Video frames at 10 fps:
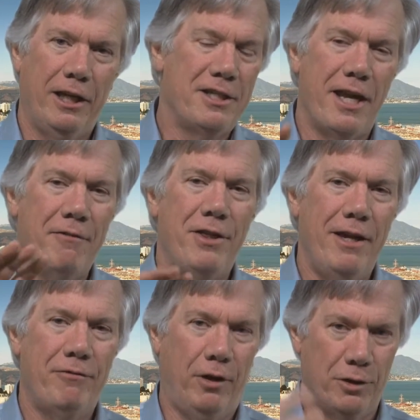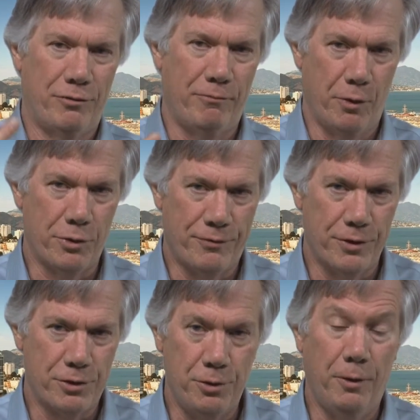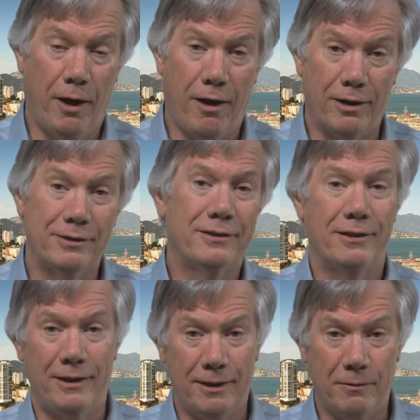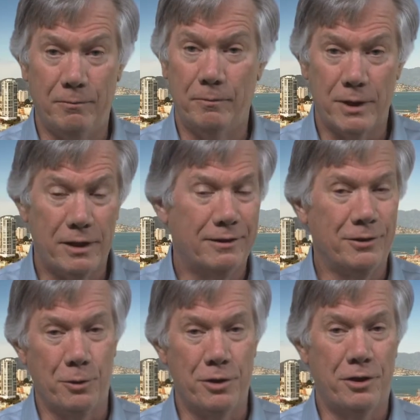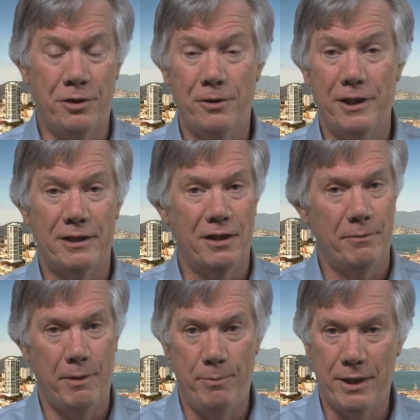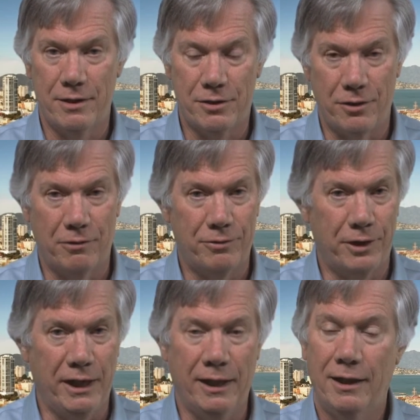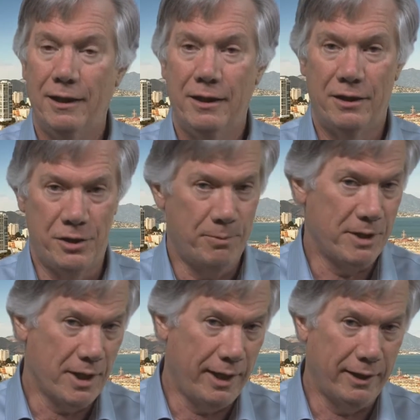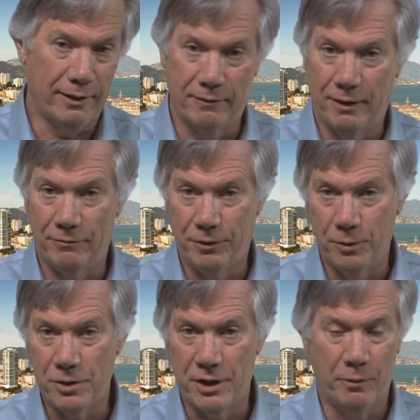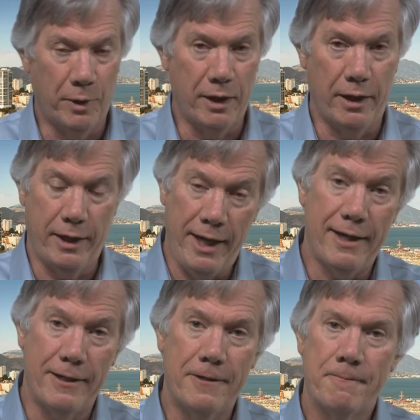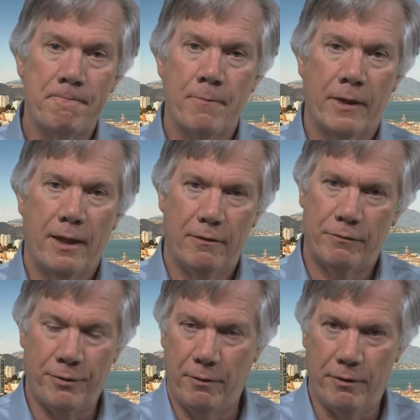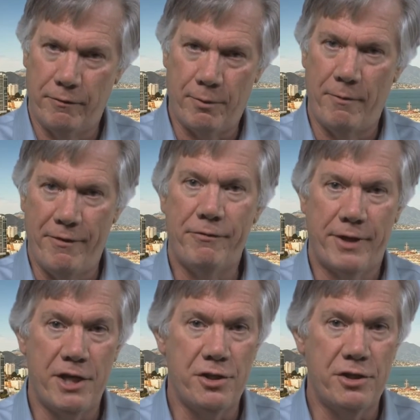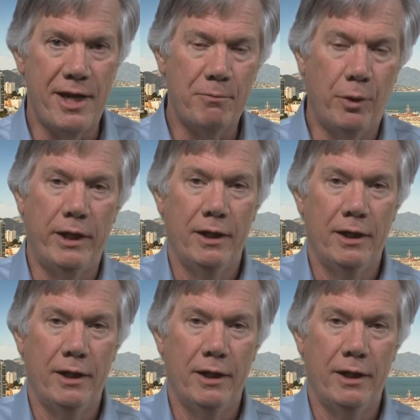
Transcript: everything follows from those first two laws. So security is going to be a big concern for the chip design folks and whatnot. And from a verification standpoint,